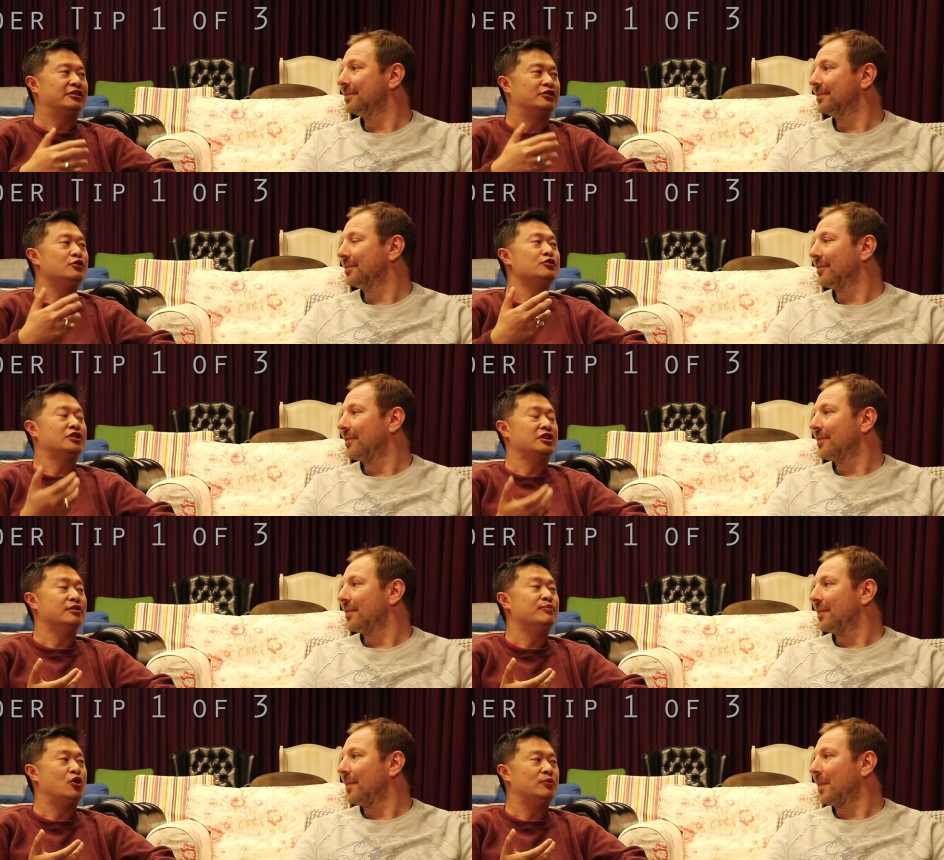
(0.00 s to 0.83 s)

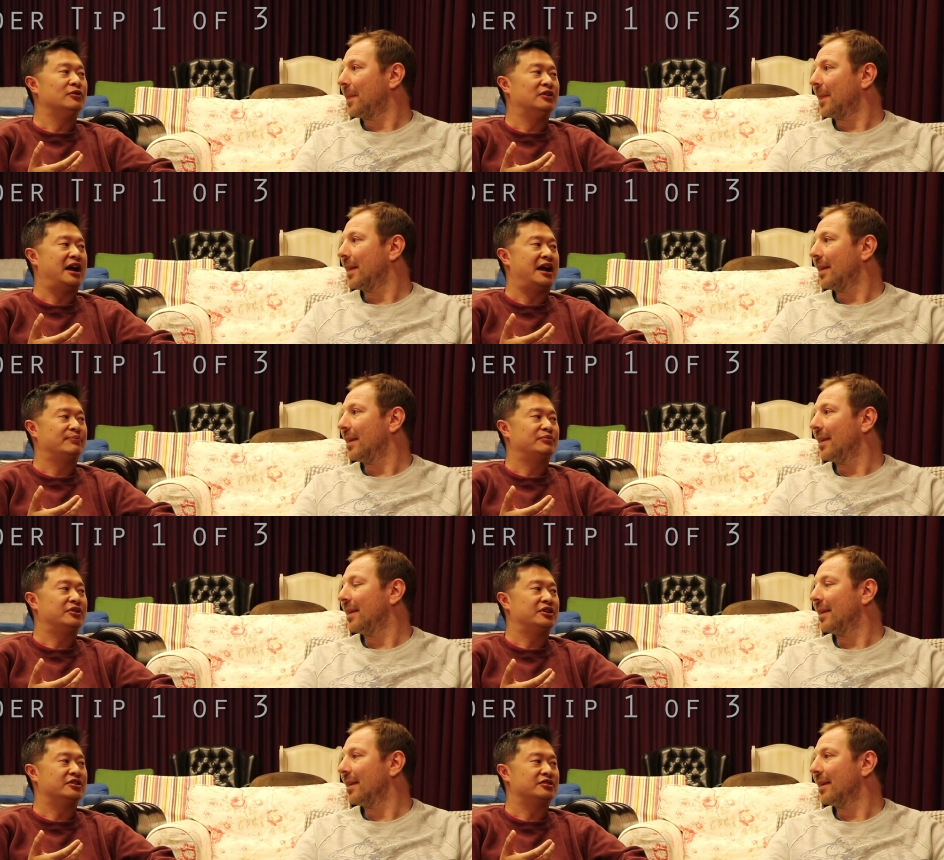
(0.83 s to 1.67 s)
Speaker 1: using the mobile
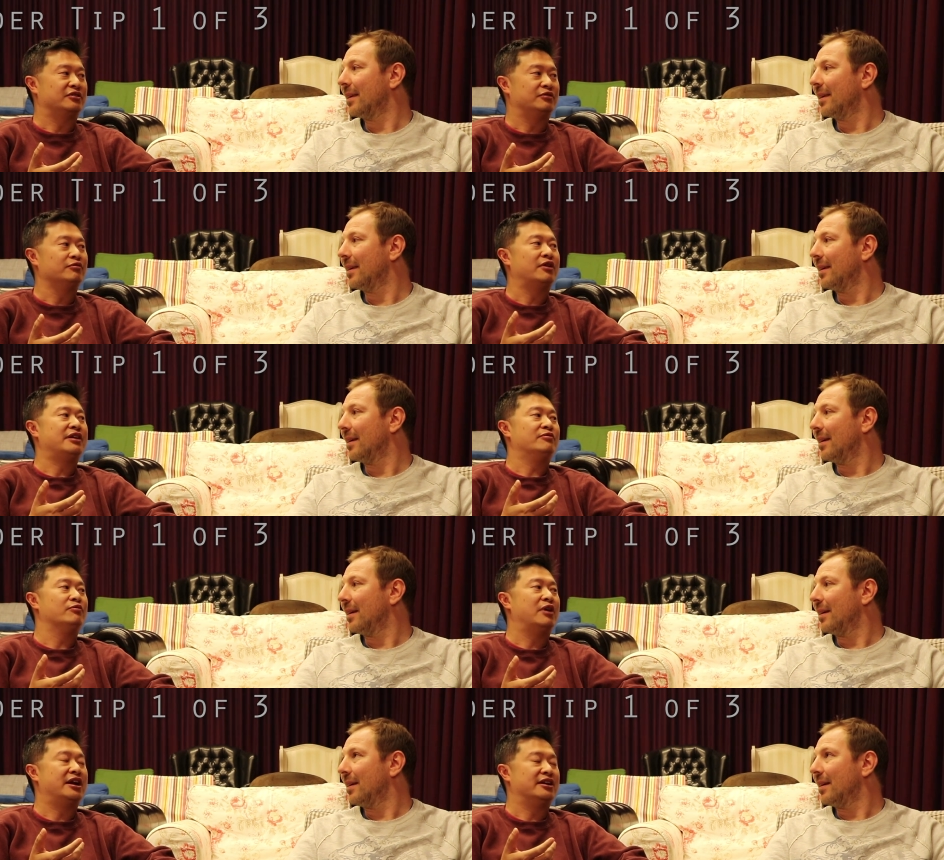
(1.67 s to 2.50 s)
app is a
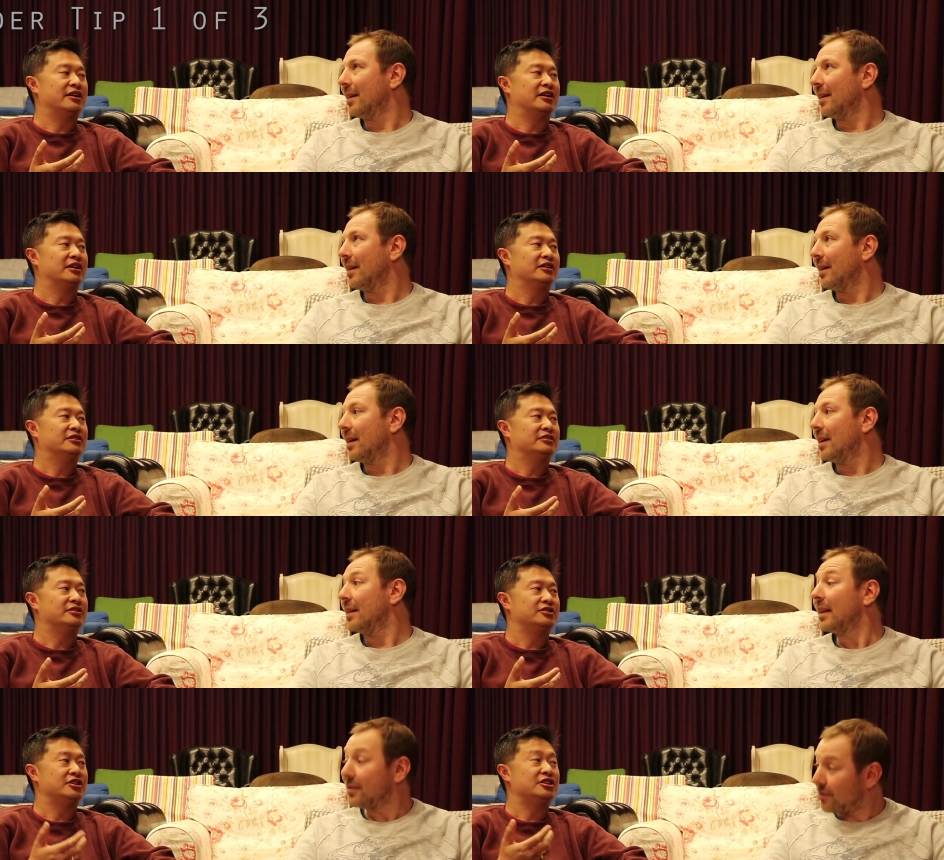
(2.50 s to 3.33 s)
great way to
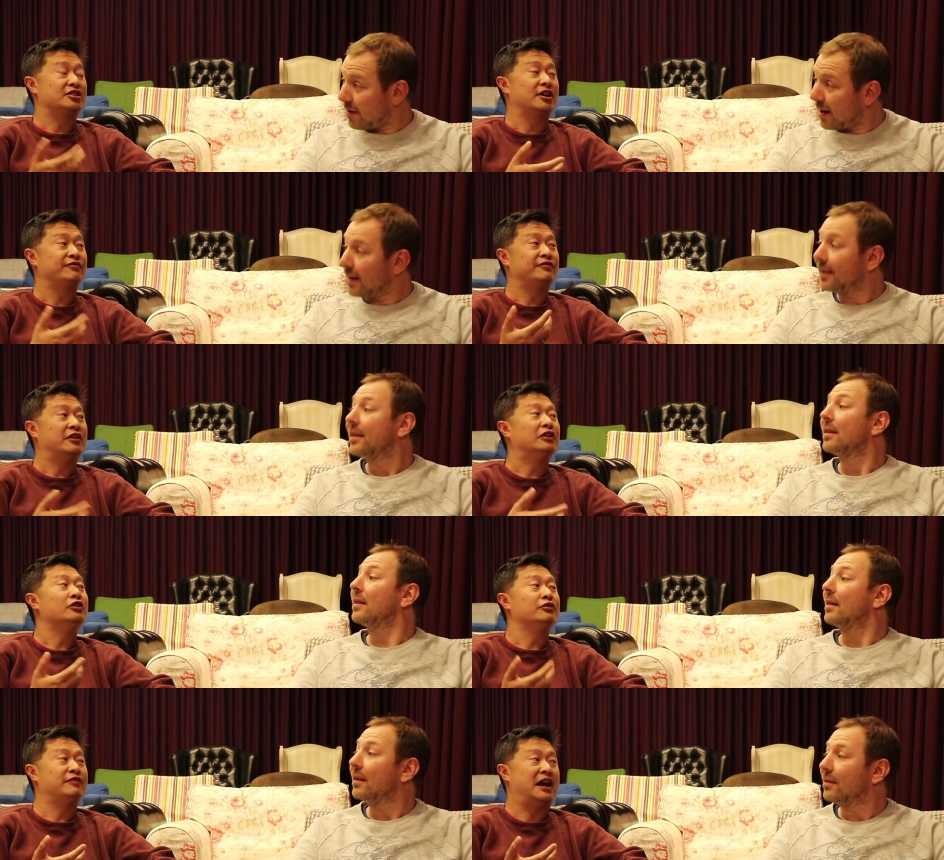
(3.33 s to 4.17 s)
to That's see right. stuff
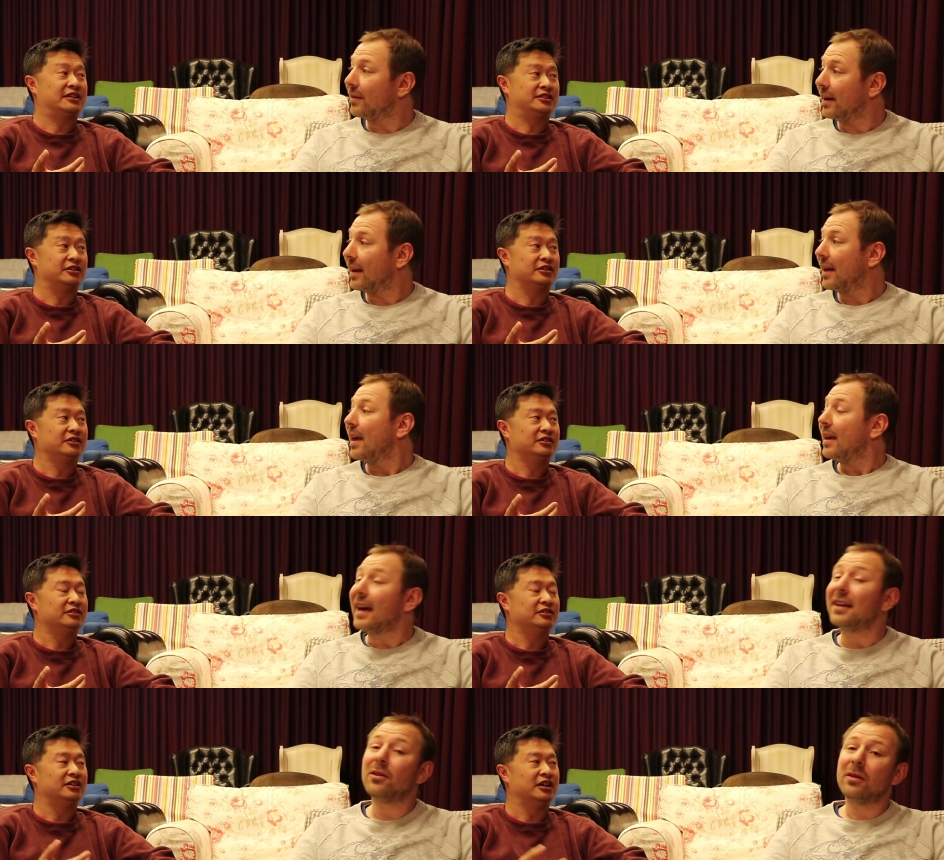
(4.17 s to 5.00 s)
a little That's faster. Right.
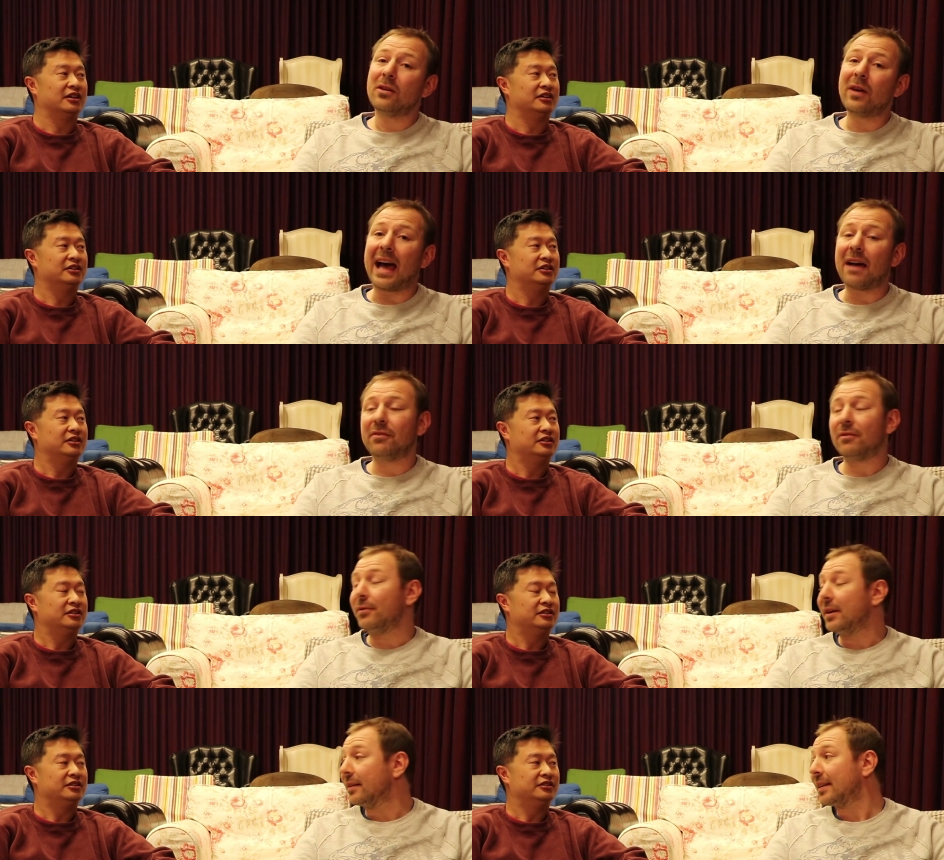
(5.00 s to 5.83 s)
Yeah, you, yeah. you
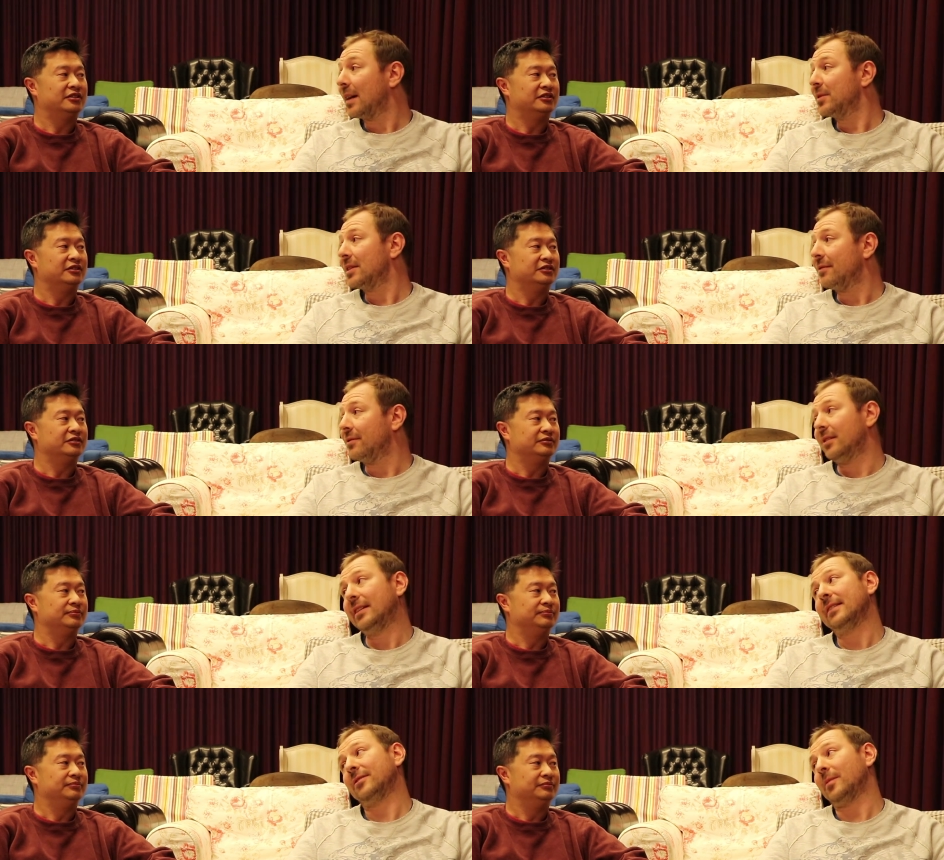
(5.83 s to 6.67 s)
have the real
Speaker 2: time stuff
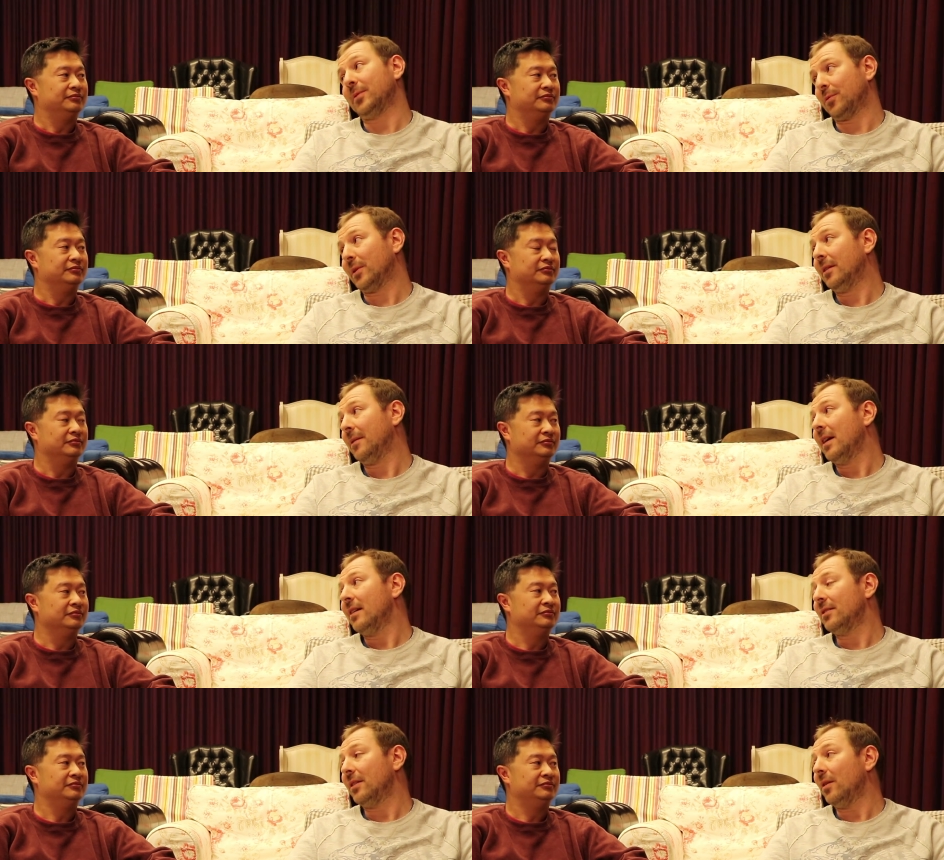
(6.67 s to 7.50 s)
on the desktop as well.
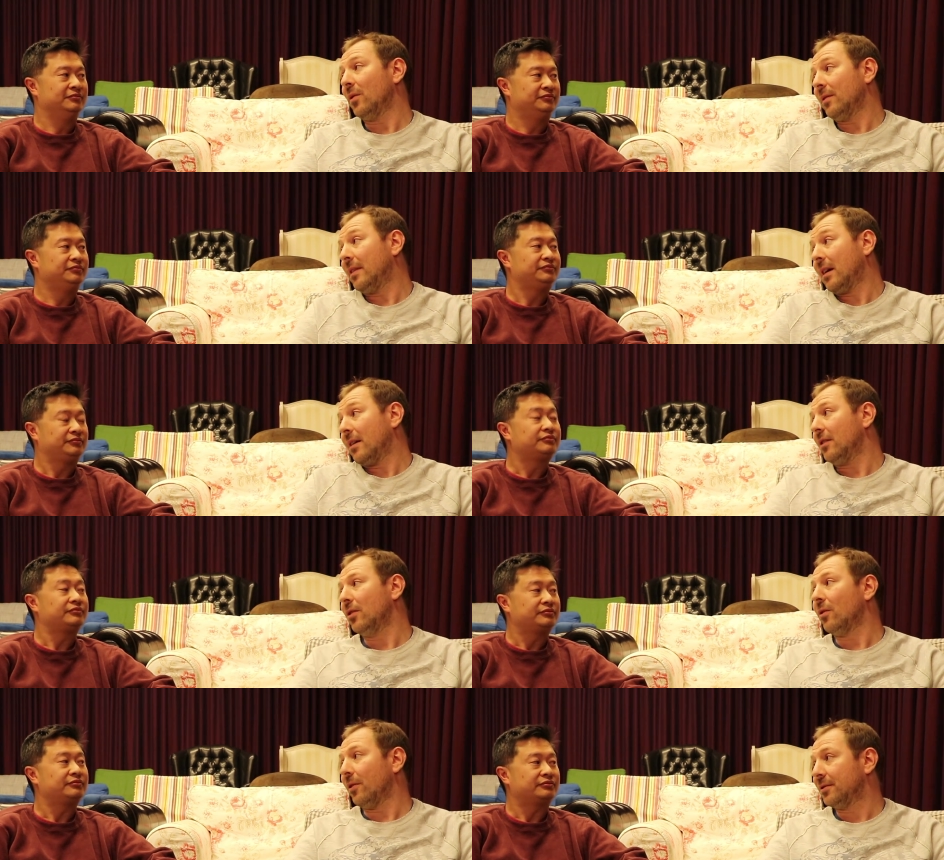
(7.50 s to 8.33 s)
Mm-hmm. So you
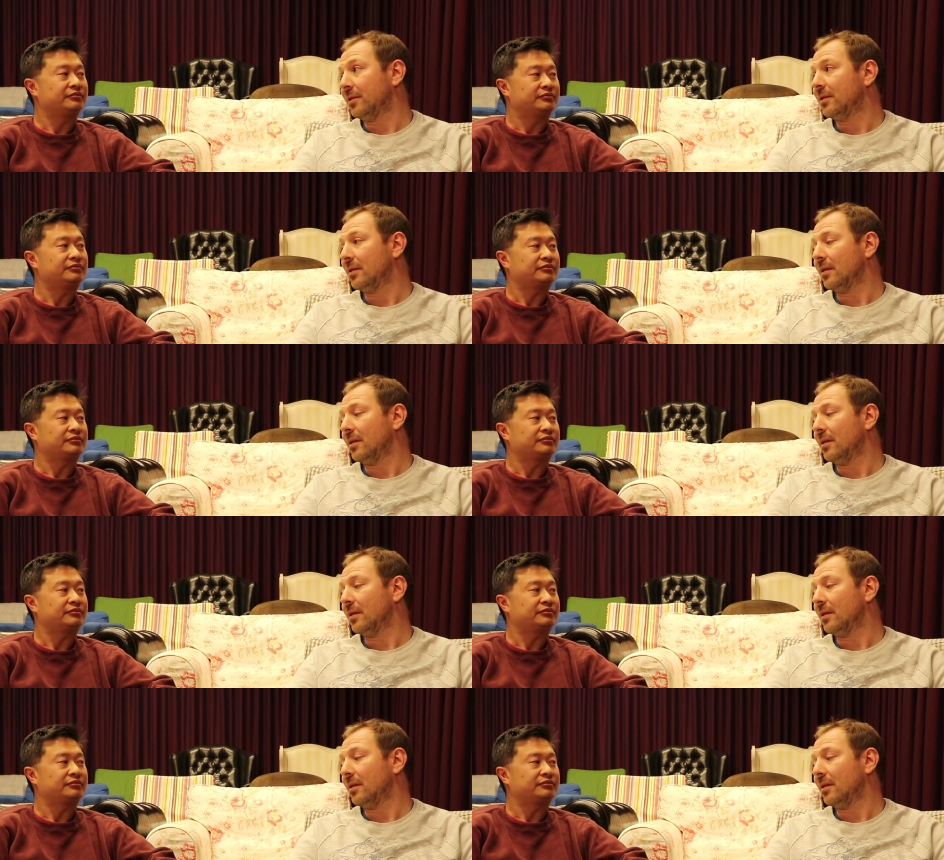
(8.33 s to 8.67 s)
there you also